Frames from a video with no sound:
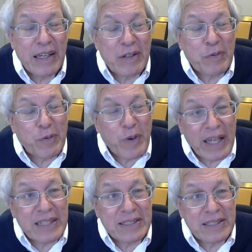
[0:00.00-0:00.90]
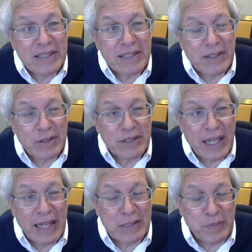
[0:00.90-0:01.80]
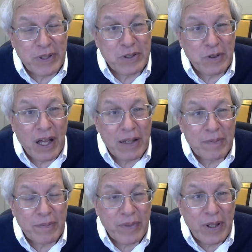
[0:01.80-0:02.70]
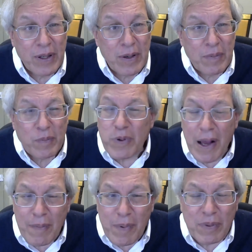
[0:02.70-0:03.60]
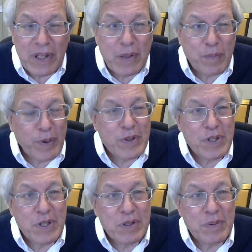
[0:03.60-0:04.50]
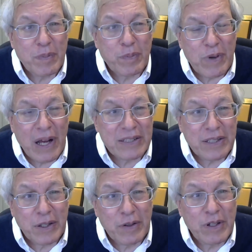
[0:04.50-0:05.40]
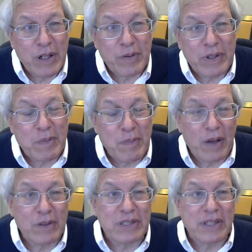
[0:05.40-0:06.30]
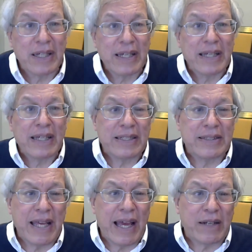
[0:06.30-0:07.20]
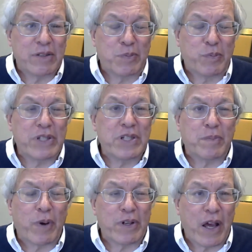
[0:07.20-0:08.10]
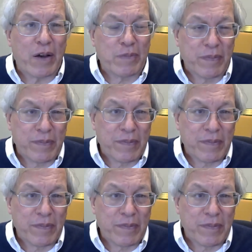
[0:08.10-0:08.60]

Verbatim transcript: In France, there's a hate speech law. Probably the person who's been prosecuted under it the most is the actress Brigitte Bardot.